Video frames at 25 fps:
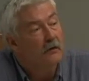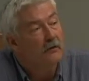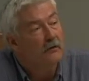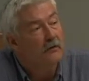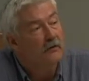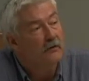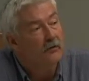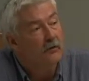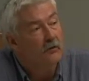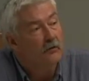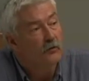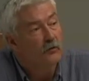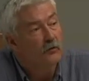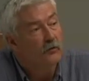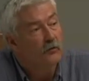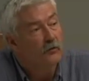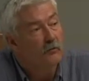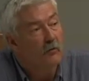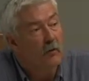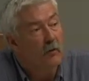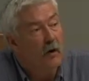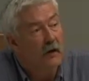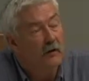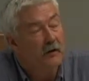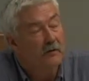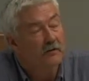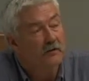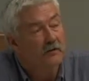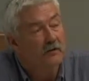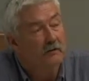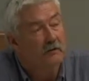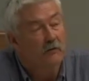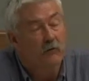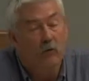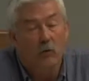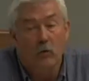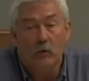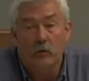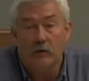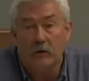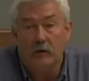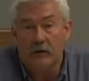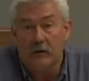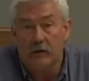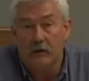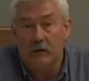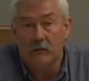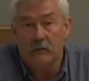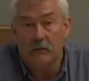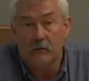to monitor for
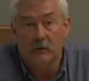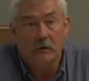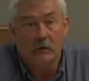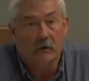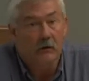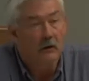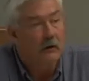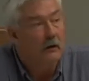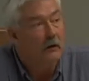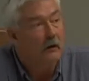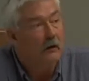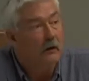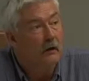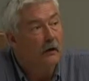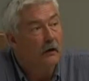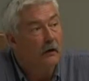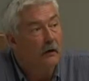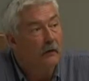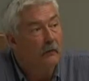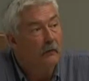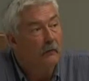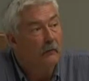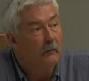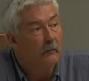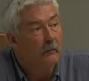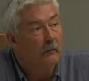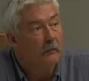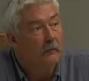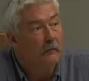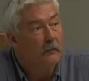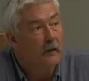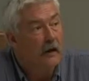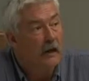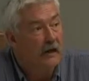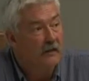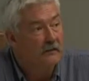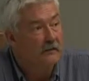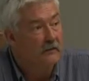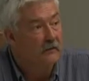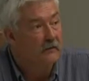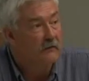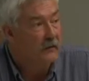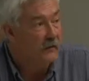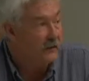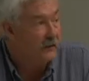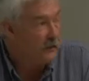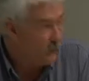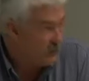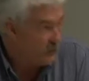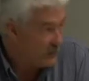them
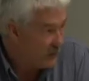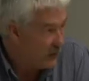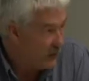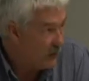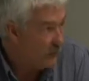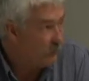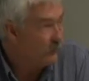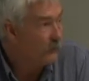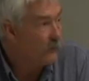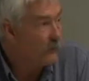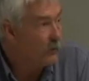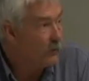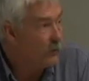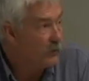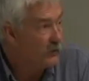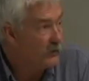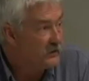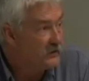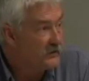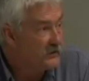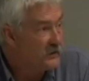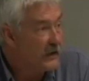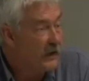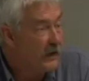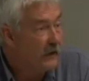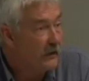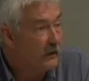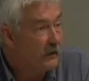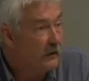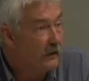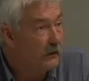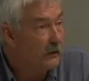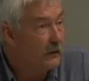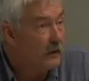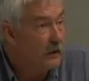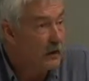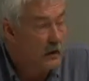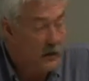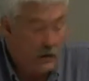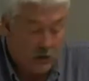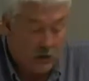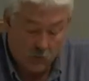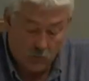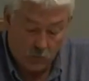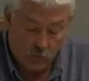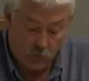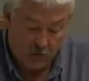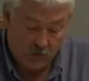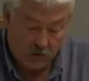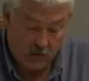activity coming down for Holy's Canyon.
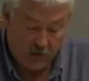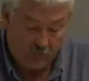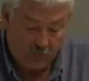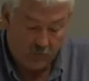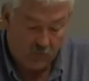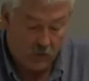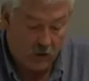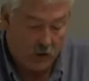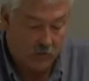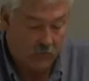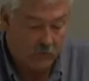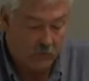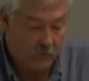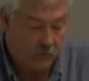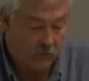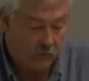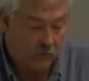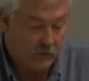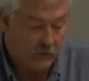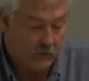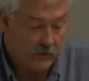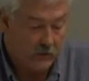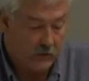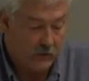We have offered